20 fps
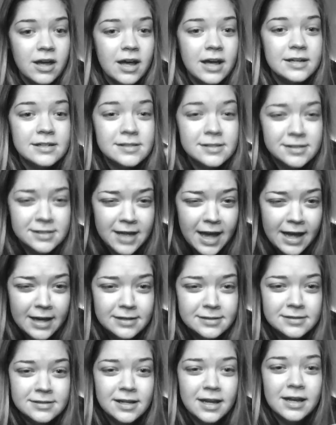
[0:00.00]

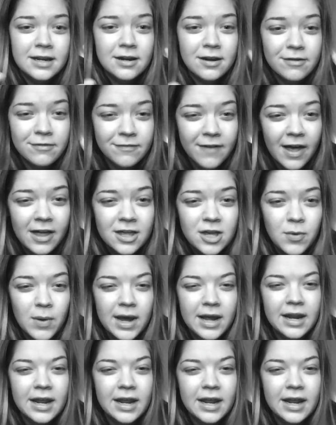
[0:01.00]
assess and evaluate.